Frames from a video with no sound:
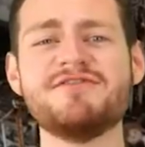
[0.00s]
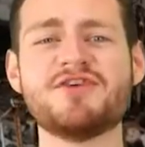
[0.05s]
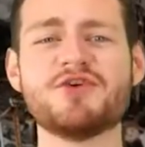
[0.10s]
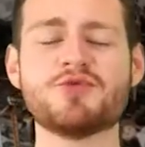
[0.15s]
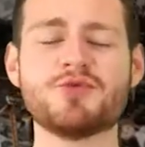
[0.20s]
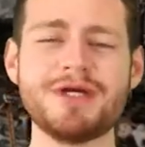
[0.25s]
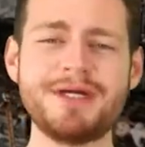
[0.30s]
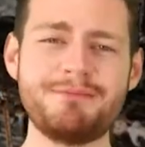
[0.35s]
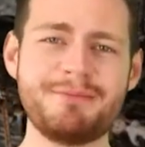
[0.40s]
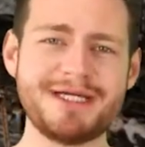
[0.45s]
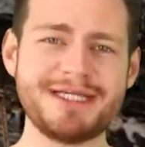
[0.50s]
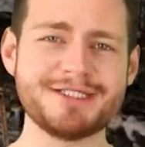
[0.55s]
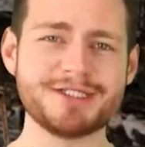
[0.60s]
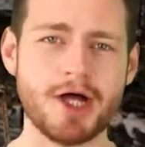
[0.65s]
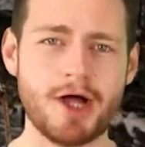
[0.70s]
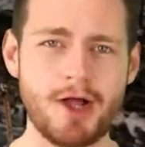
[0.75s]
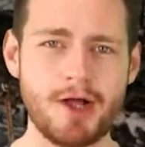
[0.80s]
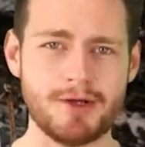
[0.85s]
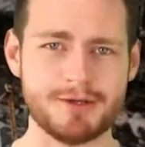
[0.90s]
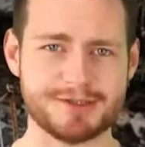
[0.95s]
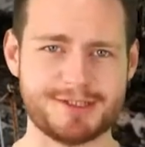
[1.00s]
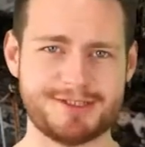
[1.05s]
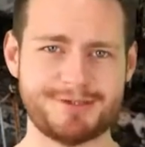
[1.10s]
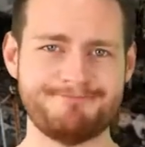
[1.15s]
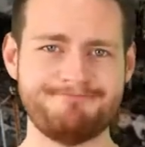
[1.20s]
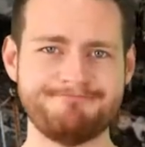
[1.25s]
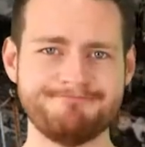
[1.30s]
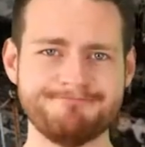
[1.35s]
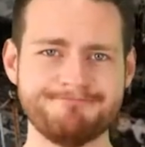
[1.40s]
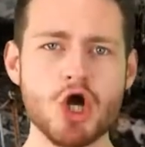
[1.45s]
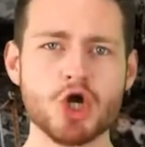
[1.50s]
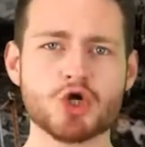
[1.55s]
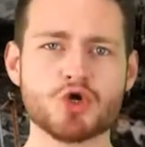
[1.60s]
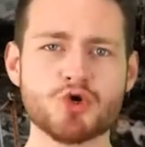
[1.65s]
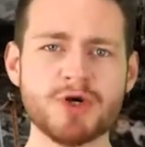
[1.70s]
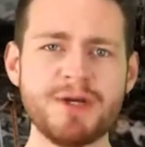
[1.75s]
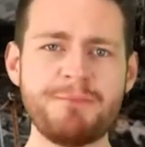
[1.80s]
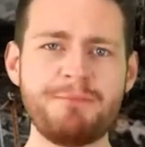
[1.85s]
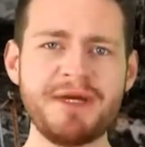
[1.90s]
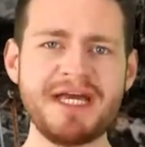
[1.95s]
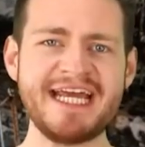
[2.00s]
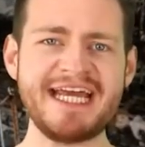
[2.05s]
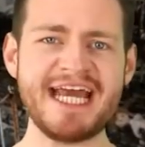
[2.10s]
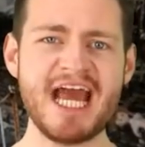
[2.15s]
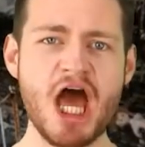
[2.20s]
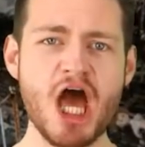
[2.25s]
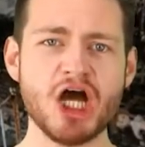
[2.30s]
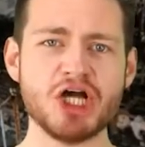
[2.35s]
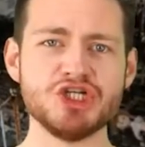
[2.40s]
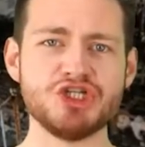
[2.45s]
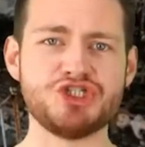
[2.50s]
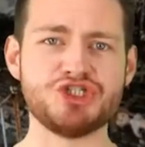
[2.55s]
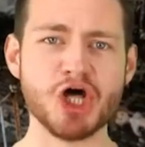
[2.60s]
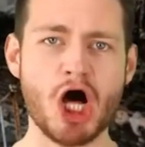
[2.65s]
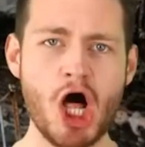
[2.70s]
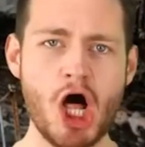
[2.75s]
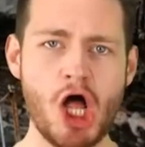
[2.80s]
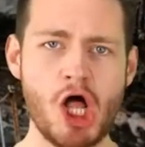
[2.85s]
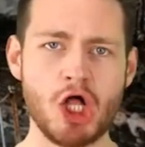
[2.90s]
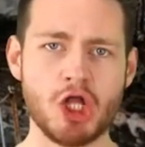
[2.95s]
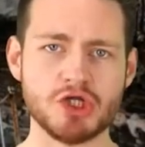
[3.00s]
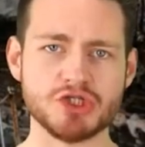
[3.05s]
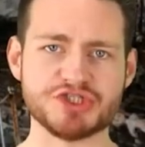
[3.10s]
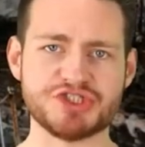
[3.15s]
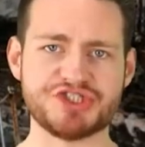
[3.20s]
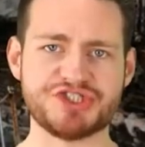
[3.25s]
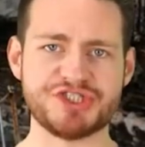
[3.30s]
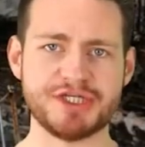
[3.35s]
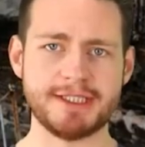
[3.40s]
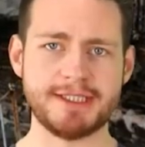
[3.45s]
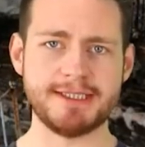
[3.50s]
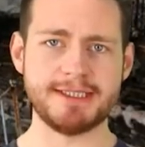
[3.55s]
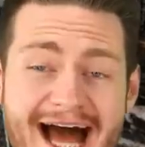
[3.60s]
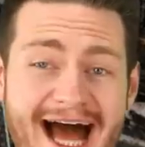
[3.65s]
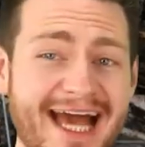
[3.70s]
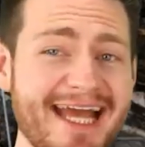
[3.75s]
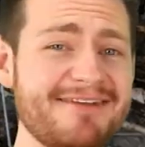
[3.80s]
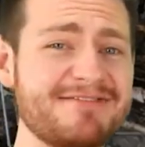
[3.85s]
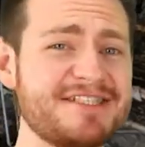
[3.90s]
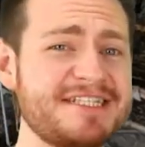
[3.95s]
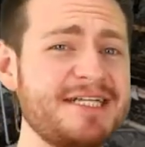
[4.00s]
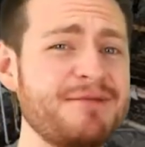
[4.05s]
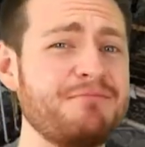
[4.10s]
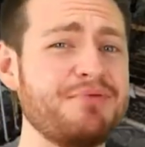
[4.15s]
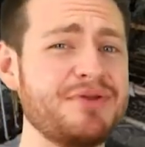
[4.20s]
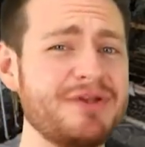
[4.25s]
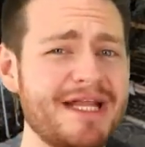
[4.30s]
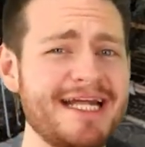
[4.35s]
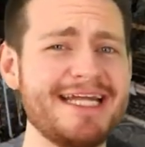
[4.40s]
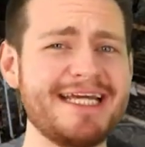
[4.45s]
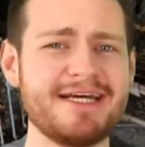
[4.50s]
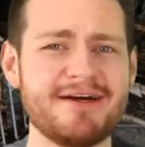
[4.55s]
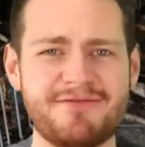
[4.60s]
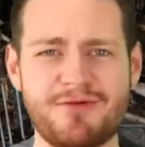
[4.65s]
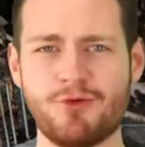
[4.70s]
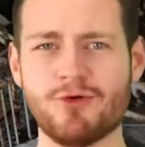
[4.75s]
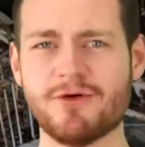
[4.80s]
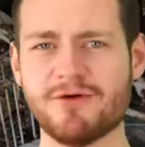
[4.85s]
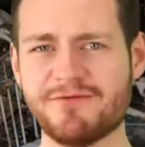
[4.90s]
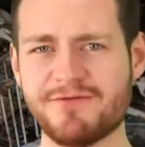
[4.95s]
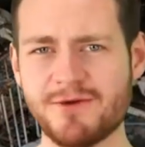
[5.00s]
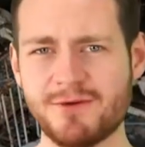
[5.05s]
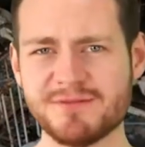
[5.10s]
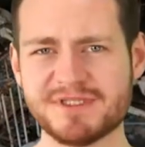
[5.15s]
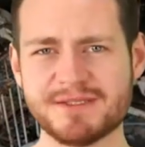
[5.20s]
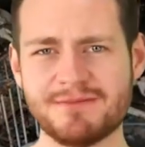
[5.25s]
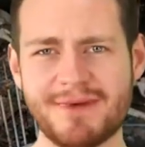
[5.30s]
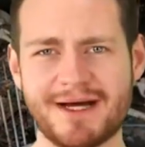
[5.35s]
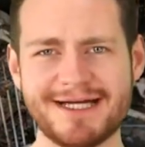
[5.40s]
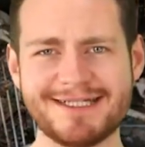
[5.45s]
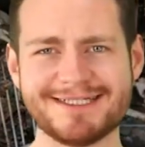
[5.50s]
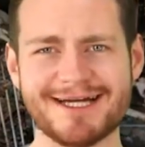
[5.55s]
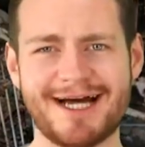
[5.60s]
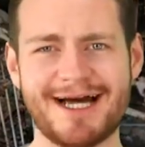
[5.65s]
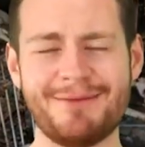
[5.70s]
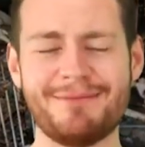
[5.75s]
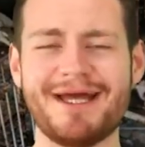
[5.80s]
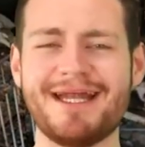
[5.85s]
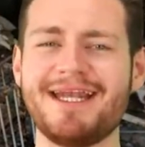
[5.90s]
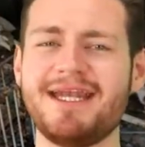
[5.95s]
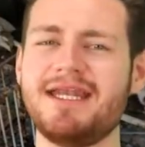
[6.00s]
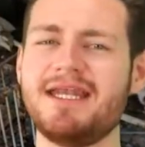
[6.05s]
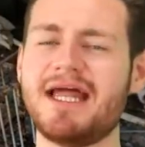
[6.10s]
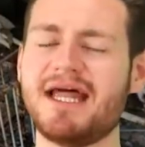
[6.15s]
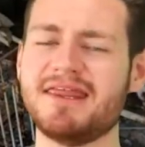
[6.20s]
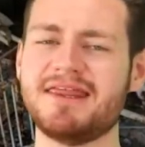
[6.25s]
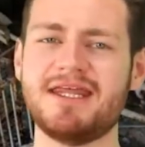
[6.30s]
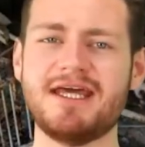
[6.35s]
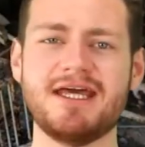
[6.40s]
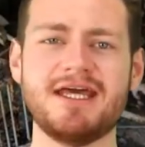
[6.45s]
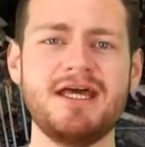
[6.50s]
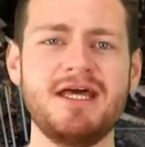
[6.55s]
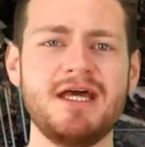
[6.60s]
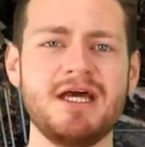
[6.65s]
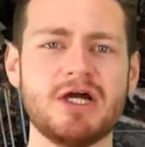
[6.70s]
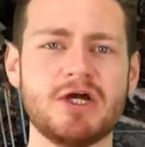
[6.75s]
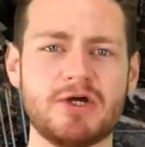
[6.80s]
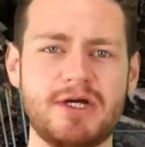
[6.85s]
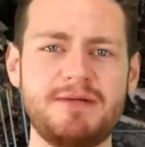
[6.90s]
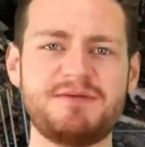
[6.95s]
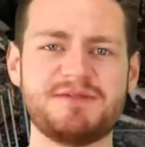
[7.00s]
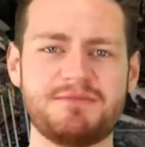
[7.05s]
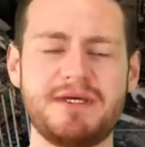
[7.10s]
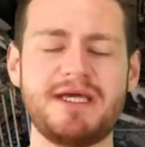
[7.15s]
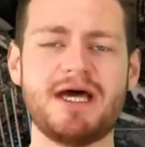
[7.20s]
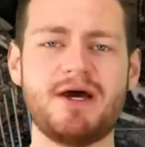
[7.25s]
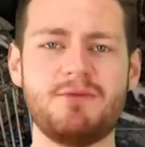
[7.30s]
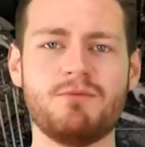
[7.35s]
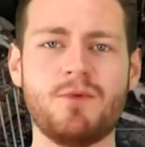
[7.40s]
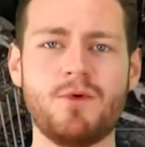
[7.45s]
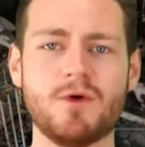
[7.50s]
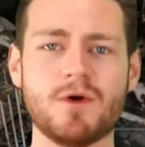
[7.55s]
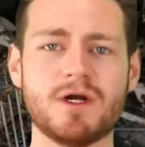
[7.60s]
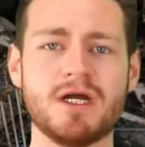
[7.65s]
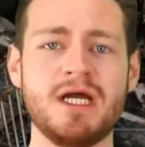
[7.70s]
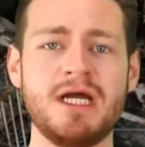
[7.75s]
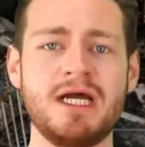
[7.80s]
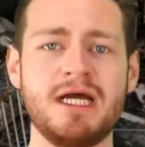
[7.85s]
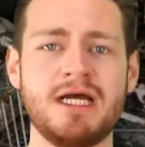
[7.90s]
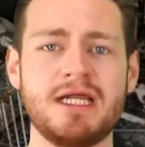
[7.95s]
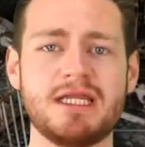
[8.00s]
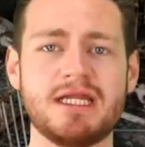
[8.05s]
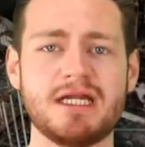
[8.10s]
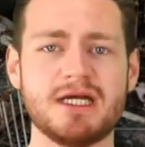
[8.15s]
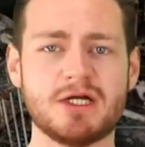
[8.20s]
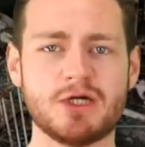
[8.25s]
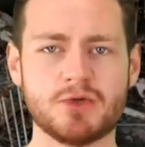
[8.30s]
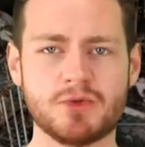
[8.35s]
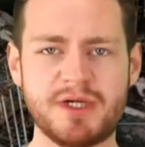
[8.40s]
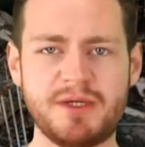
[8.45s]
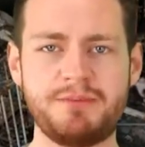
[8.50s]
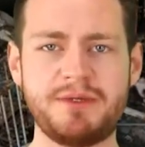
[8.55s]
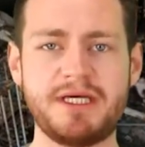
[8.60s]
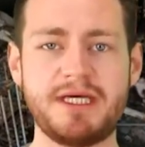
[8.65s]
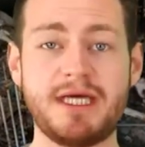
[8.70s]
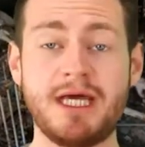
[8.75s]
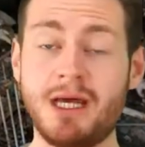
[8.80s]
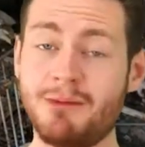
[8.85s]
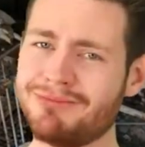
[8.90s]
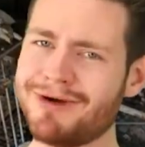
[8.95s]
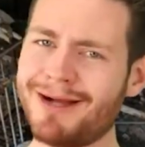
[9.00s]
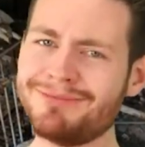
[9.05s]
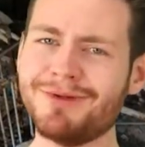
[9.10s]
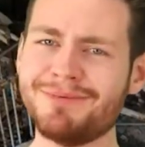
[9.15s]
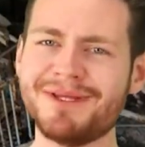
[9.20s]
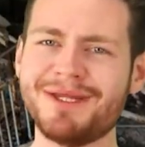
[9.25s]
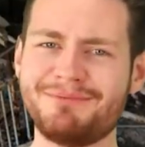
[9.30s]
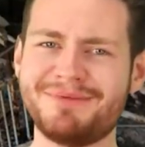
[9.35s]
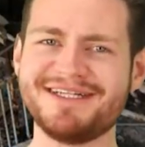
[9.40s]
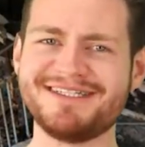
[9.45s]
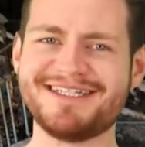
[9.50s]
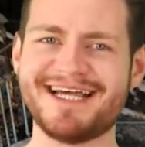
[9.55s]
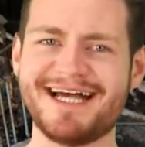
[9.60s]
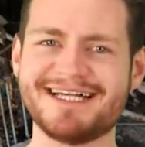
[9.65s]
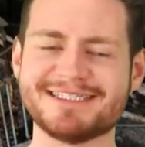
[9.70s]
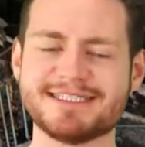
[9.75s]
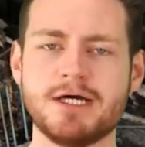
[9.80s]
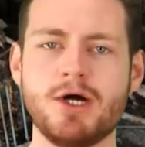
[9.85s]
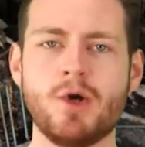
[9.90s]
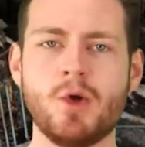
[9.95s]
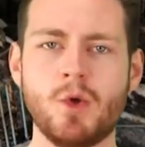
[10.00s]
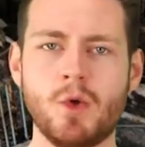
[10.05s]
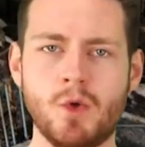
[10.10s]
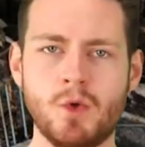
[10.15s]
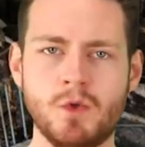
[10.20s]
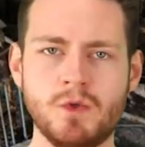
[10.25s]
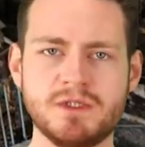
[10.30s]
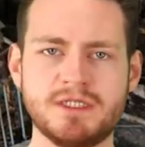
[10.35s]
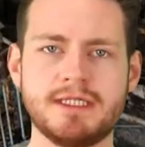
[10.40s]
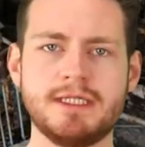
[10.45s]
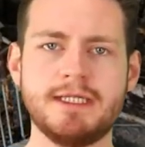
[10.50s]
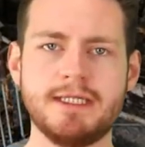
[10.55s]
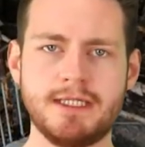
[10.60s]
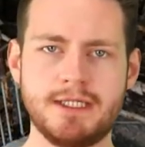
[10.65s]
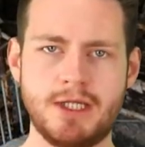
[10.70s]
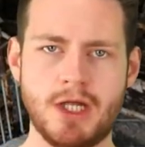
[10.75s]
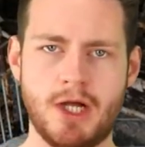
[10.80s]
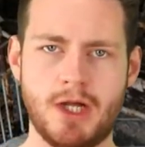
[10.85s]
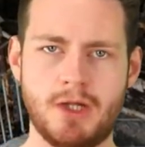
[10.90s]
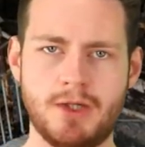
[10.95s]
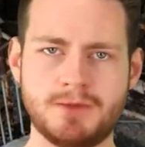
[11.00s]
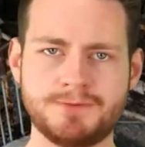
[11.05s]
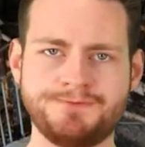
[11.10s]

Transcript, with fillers: of creepy dolls. Creepy dolls! I have seen plenty of horror films in my time and nothing creeps me out more than a creepy, probably possessed old doll.